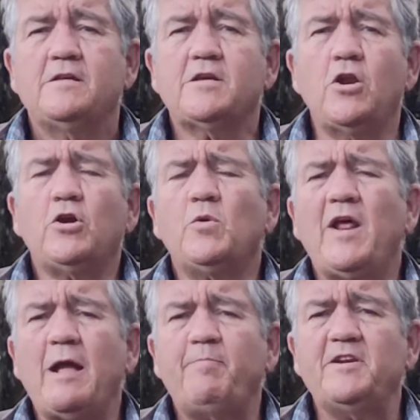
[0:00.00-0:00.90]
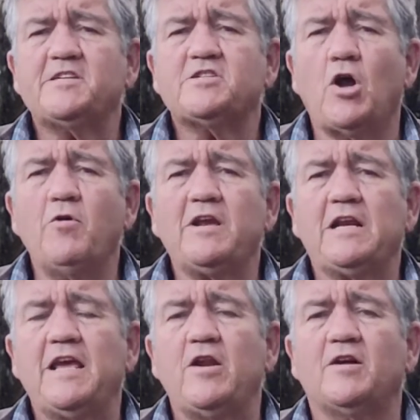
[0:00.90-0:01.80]
So look at what happened
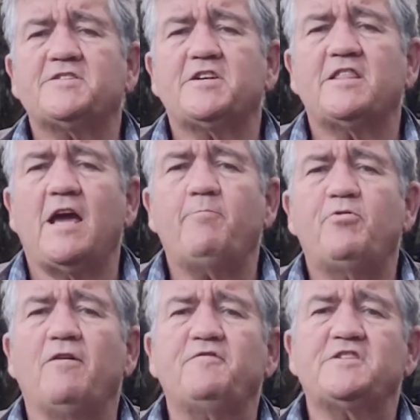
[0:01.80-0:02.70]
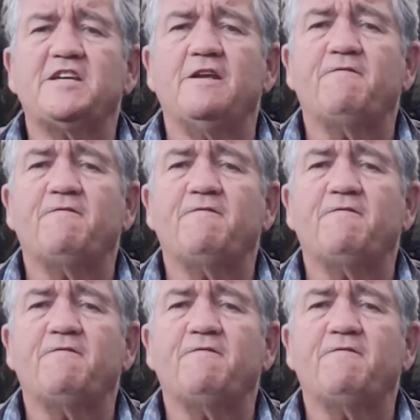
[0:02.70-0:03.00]
historically in answer to that prophecy.